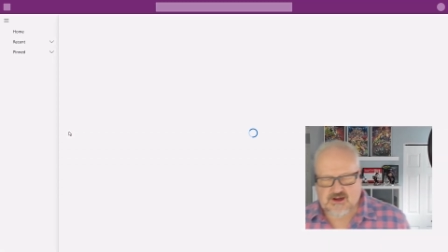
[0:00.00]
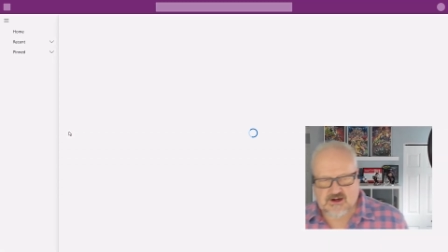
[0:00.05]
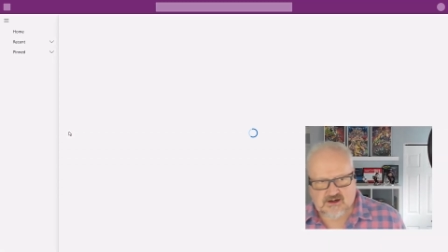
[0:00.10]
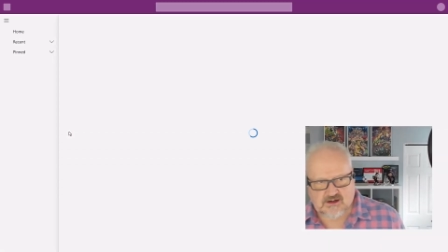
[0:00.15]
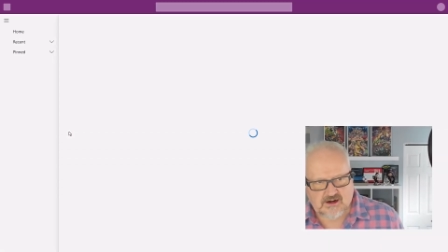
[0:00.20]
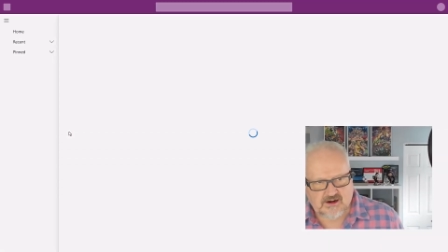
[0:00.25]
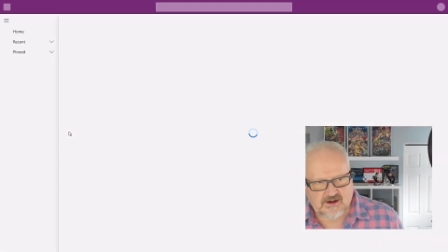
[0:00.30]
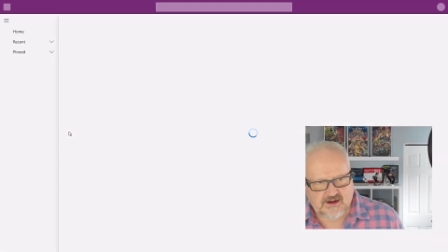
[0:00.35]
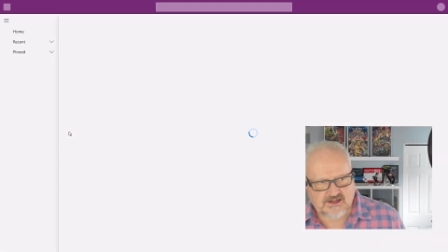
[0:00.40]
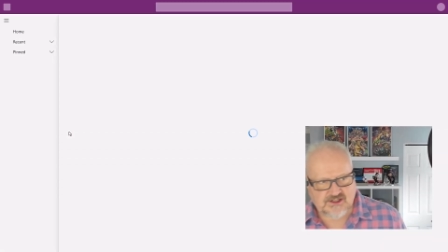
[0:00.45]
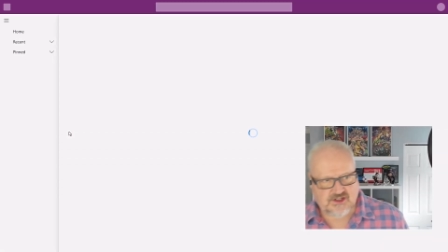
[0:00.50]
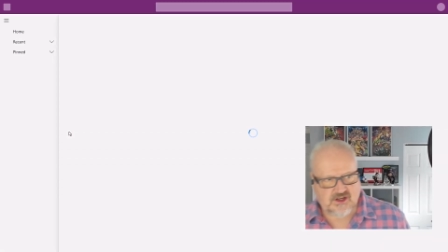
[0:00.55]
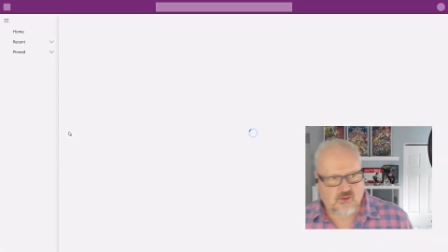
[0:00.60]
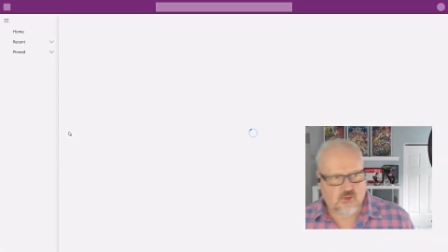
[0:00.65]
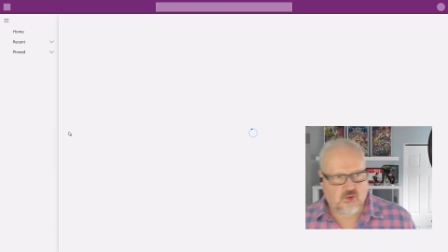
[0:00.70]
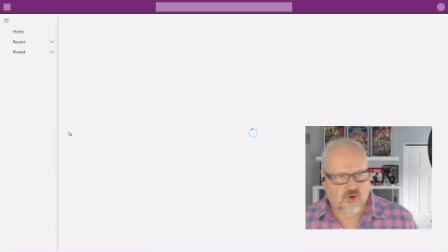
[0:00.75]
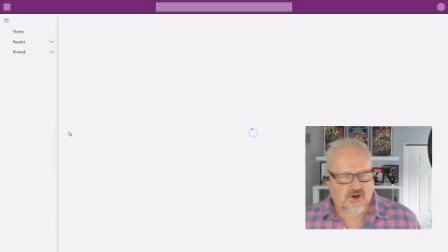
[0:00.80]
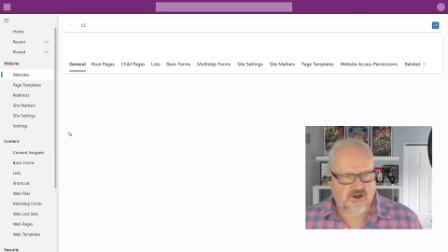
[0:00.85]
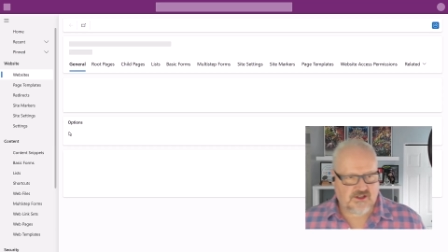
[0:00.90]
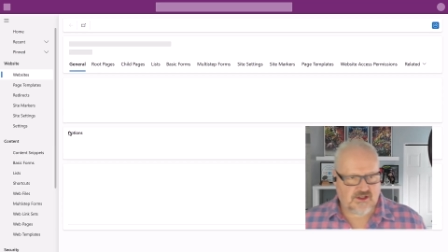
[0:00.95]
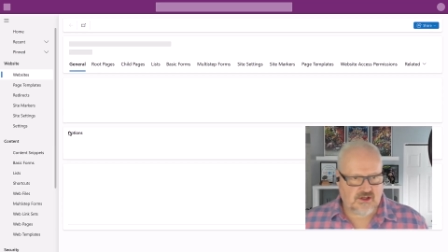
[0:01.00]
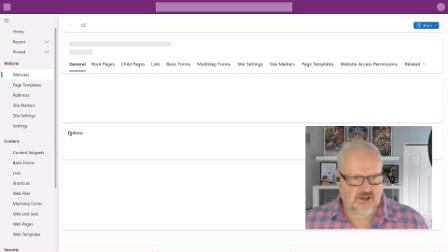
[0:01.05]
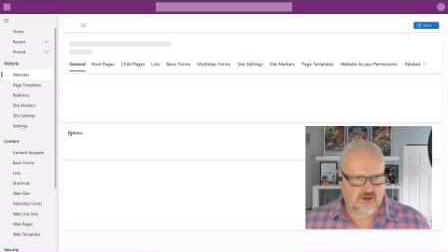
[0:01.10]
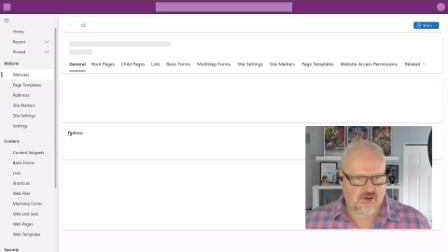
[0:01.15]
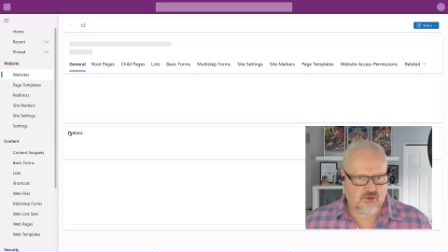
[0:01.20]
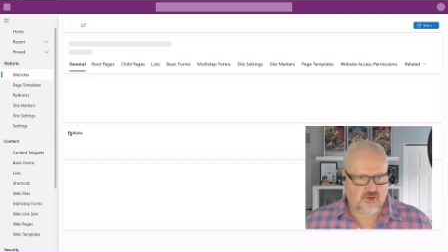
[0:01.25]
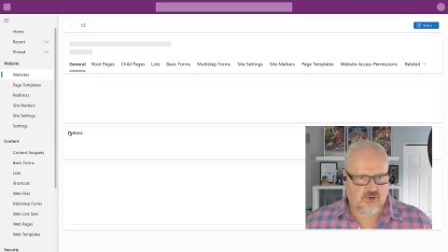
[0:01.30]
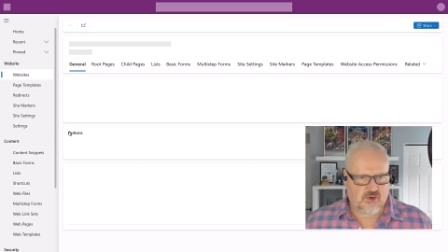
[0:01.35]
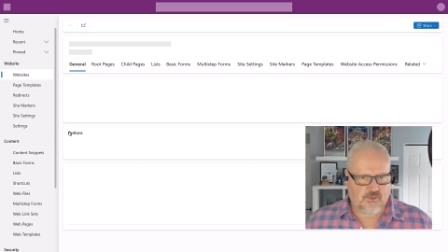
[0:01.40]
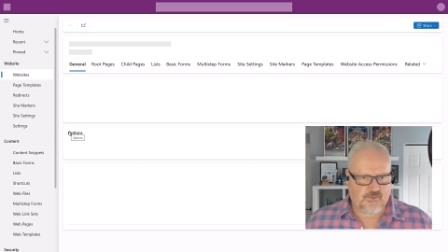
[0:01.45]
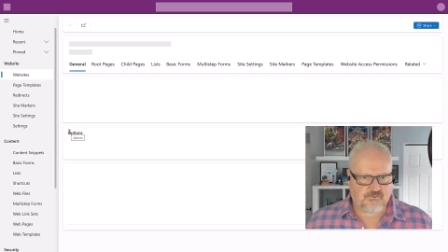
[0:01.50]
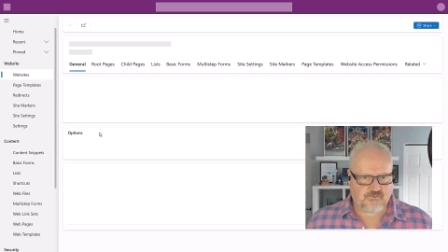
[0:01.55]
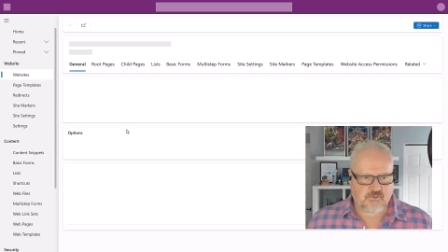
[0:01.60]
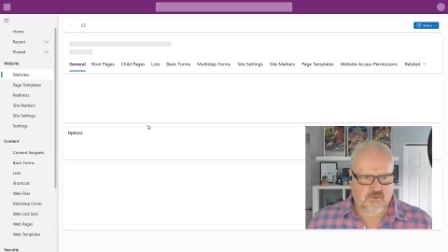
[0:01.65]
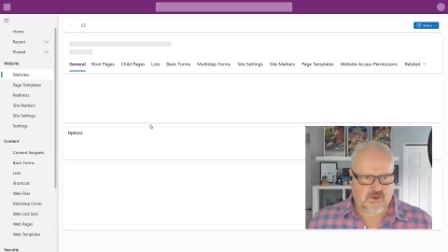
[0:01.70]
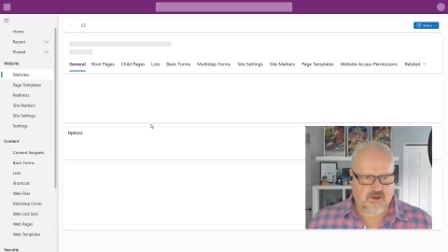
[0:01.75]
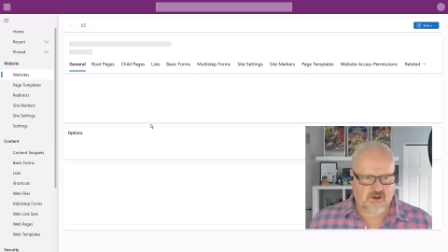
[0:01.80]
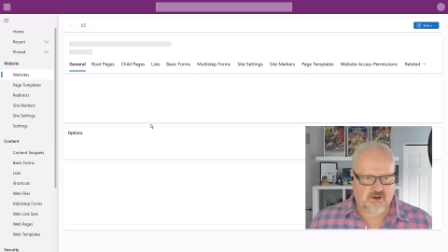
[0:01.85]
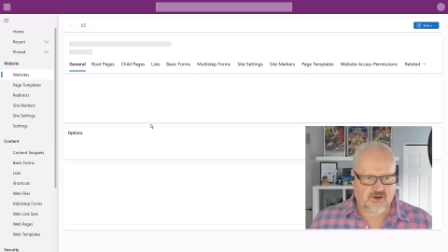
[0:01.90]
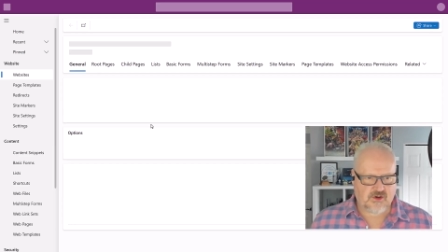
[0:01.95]
I actually want to
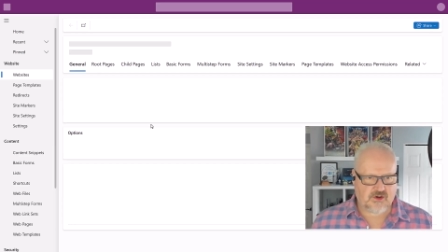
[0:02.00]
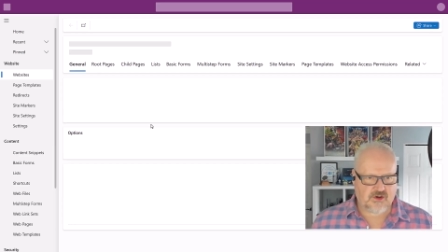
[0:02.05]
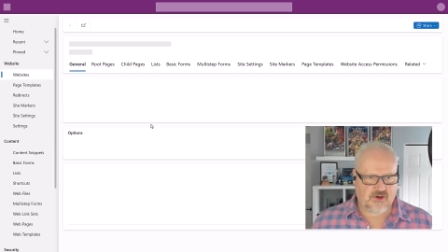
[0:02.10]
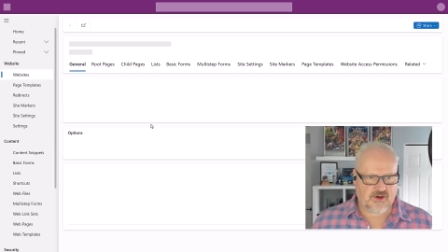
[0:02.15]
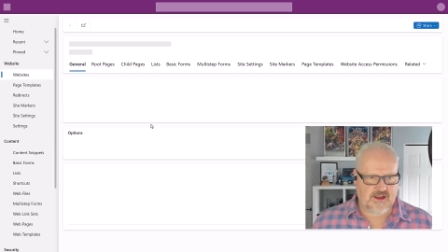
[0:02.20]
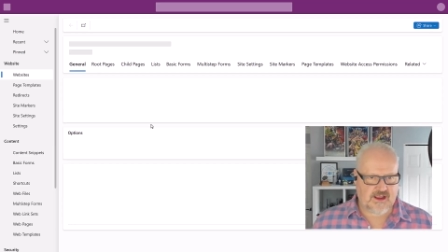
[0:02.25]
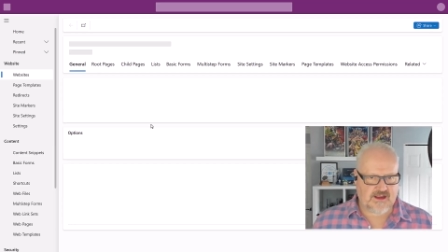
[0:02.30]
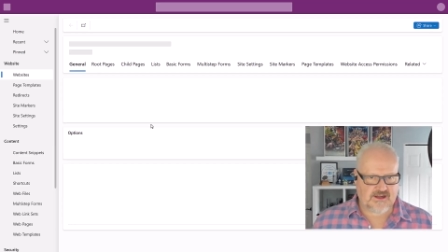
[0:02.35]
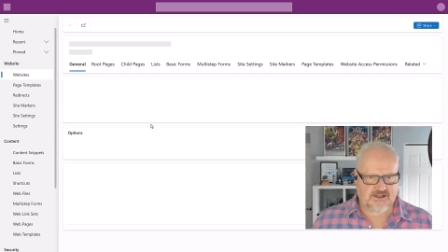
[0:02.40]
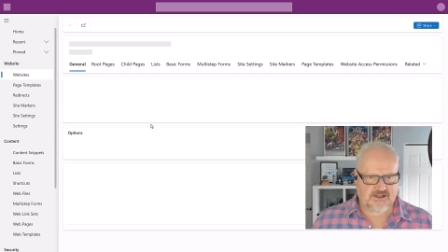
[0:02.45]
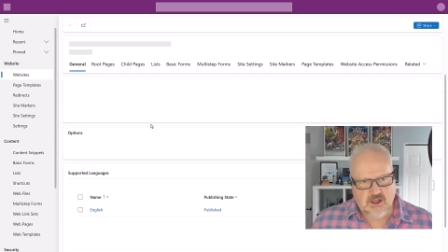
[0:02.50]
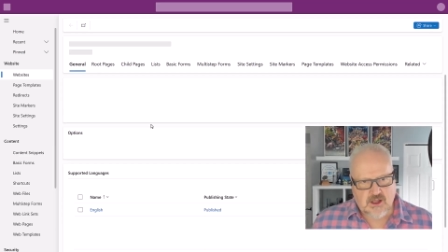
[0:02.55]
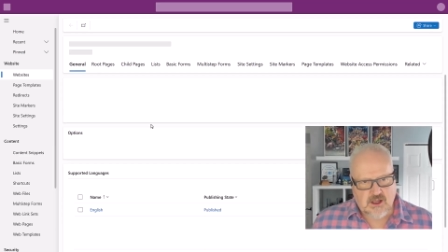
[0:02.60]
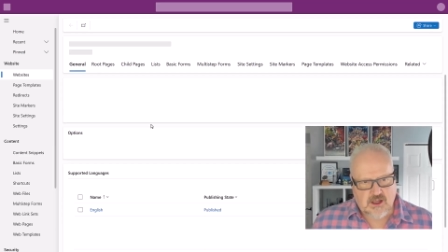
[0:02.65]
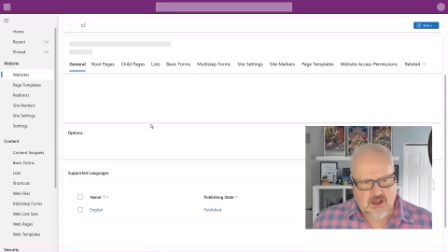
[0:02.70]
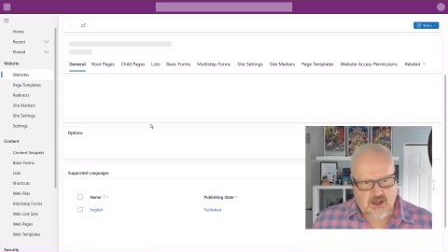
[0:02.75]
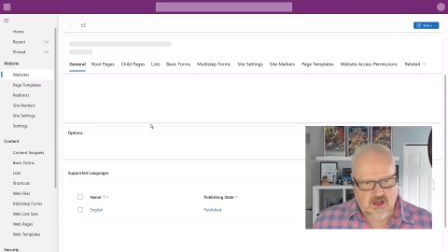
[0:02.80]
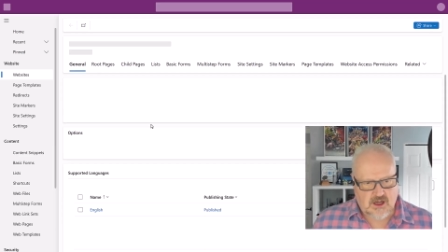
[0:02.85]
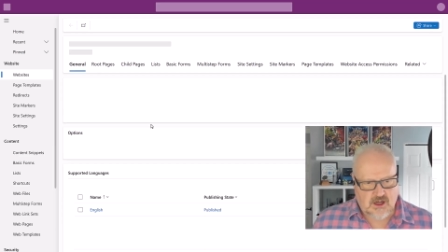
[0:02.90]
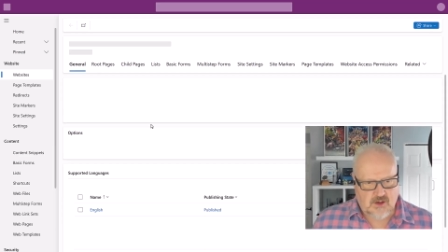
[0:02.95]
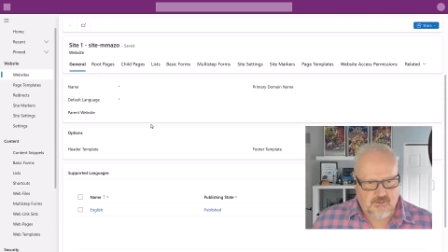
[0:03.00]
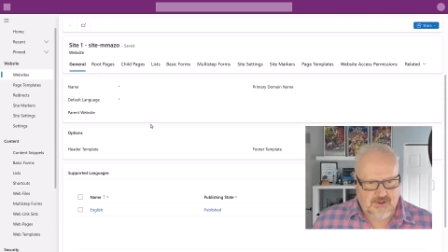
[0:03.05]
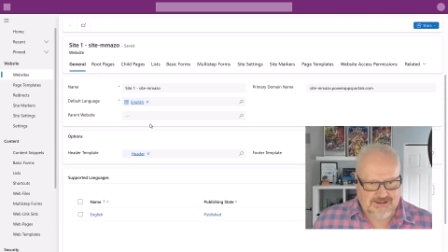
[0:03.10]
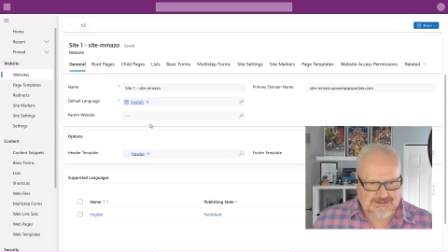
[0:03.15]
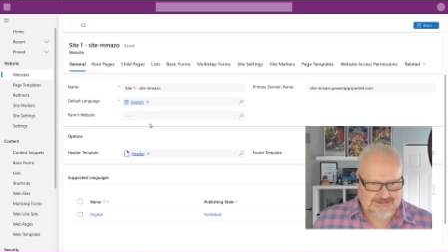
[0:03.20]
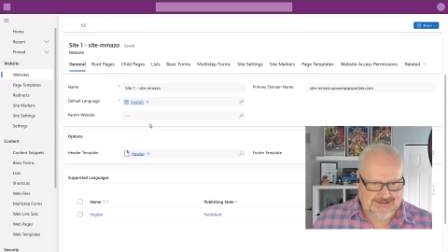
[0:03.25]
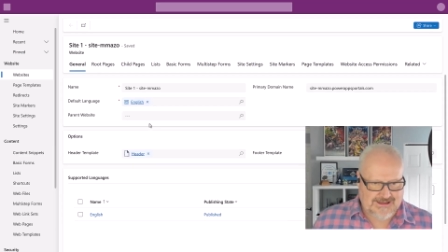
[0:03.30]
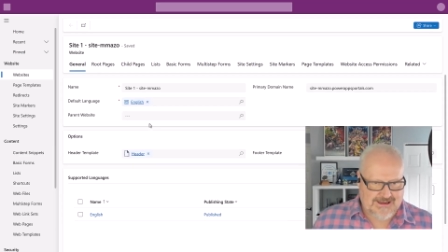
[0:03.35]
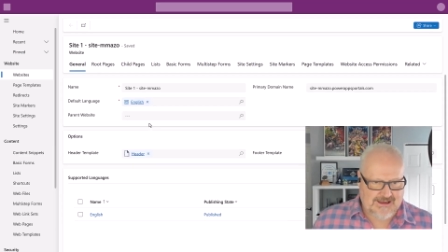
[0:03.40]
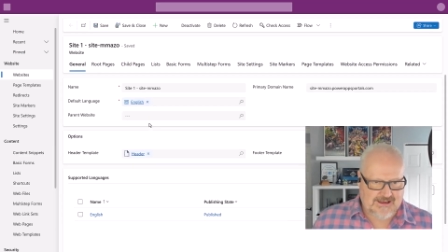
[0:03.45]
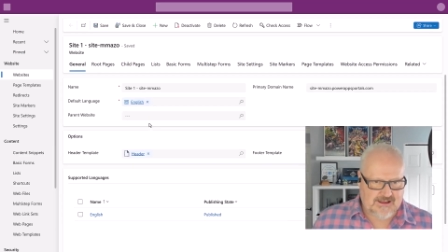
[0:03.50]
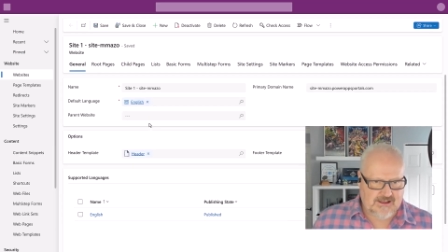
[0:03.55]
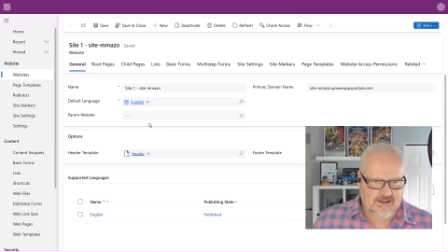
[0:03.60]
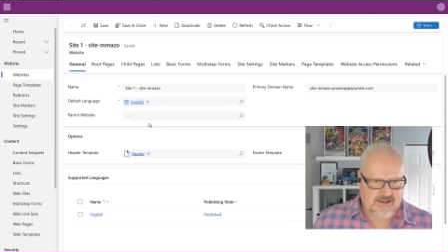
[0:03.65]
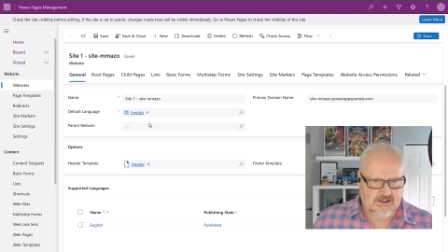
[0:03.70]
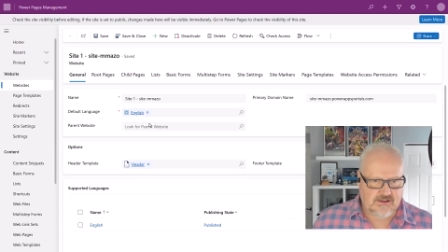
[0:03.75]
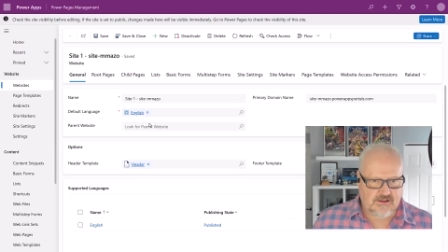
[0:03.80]
create a link